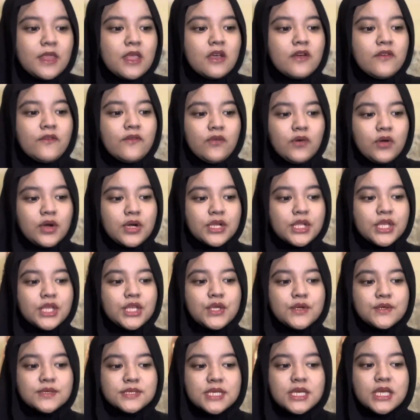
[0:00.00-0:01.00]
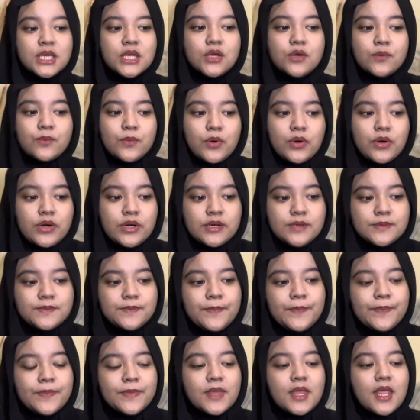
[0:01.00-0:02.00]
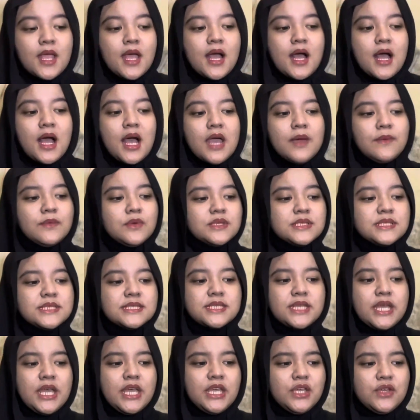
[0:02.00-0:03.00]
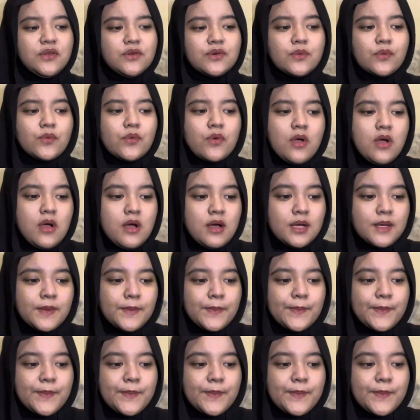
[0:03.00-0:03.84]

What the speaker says: Fourth, using humor. I'm not saying you're wrong,